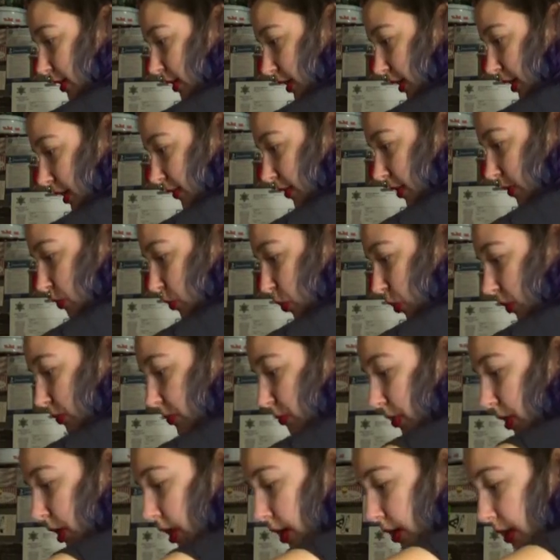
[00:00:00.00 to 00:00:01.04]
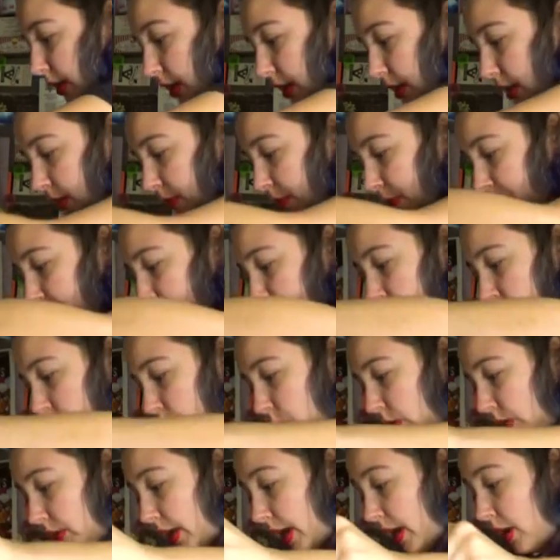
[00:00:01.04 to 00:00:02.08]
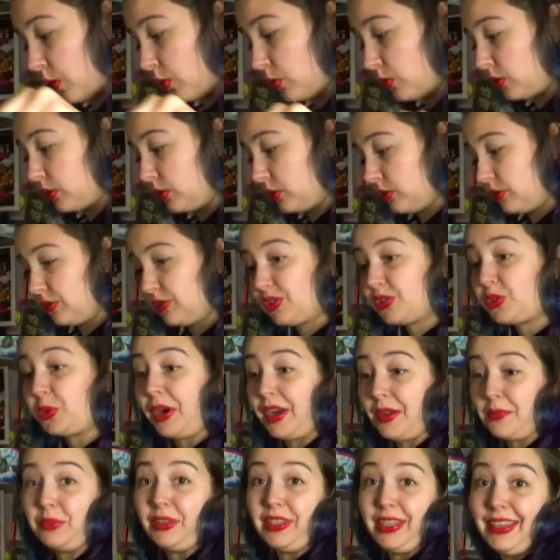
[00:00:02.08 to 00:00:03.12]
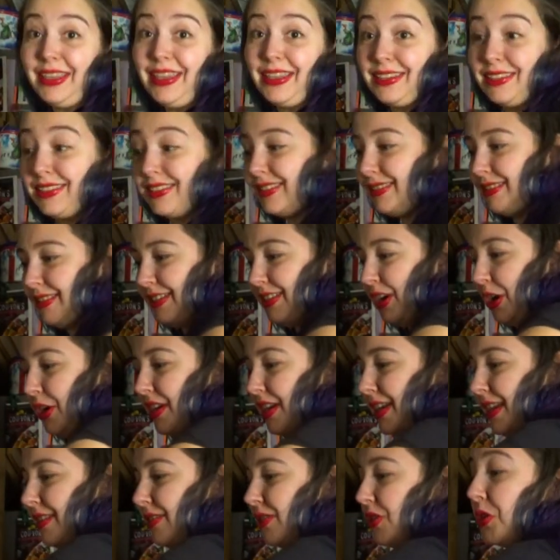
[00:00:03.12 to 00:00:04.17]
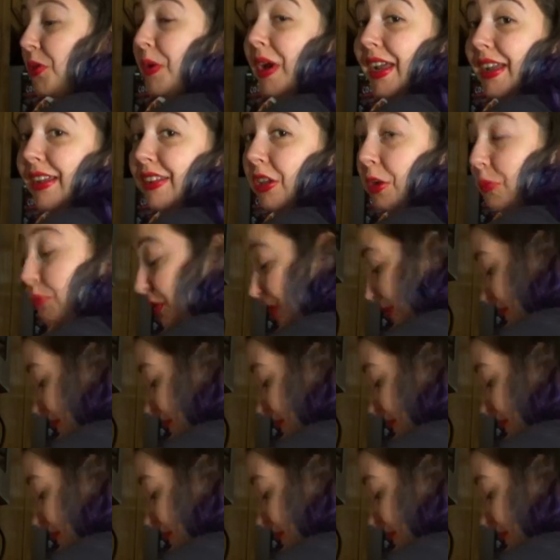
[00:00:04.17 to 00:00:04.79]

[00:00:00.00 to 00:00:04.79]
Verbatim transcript: to give it more body without scrambling and turning into a clumpy